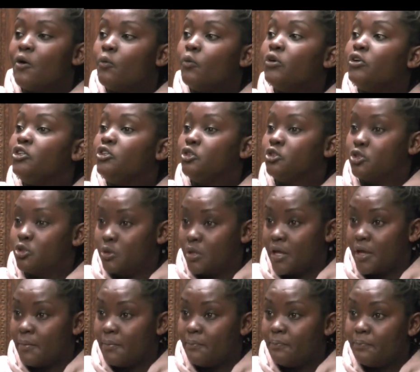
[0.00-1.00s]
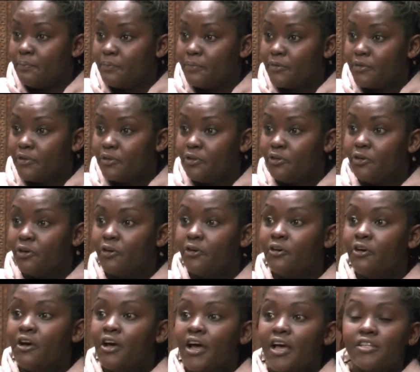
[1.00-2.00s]
would do to them, you
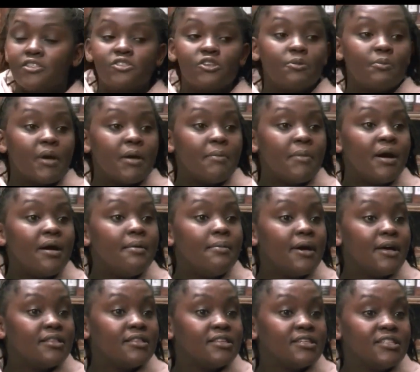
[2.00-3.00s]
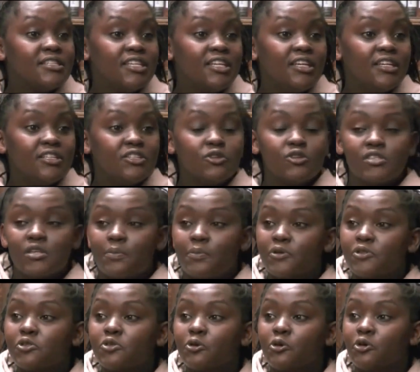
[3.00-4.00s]
know? And so my mom, at 13, she was
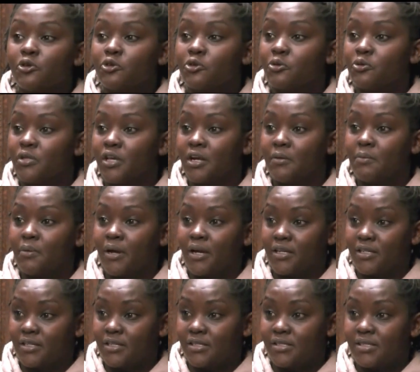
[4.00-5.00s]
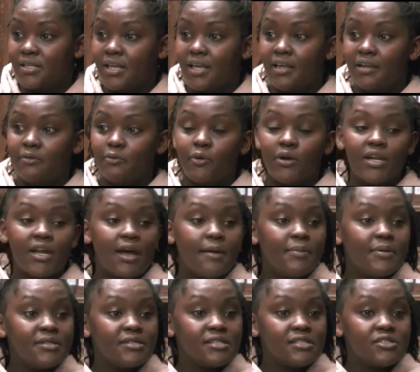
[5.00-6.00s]
supposed to go through that practice. And what
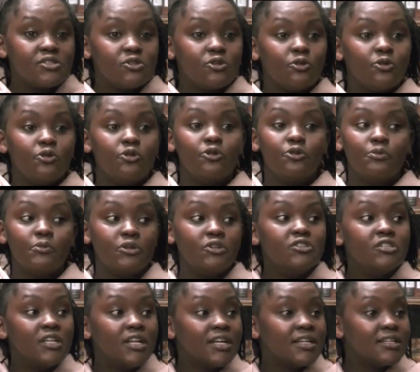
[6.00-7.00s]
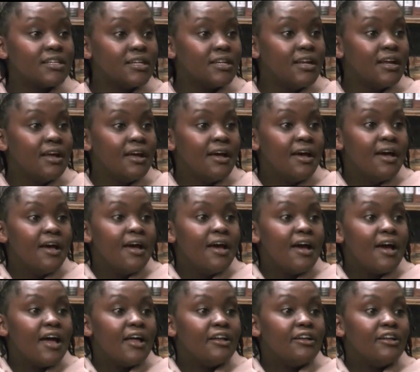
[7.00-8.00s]
happens is you're mutilated,
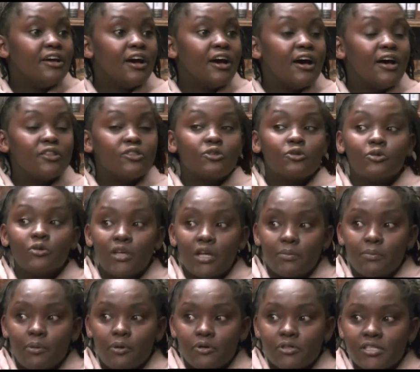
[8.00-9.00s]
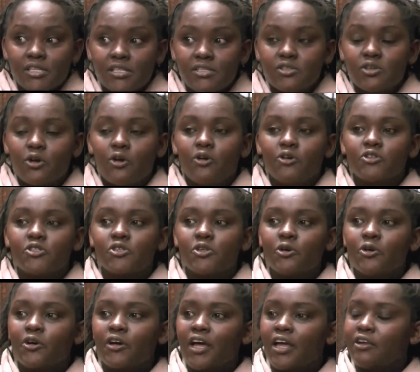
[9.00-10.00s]
and through that process, you're
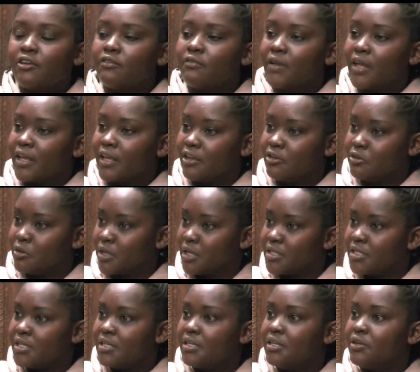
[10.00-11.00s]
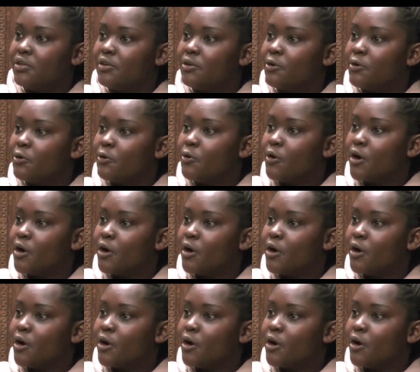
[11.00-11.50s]
also kind of like educated in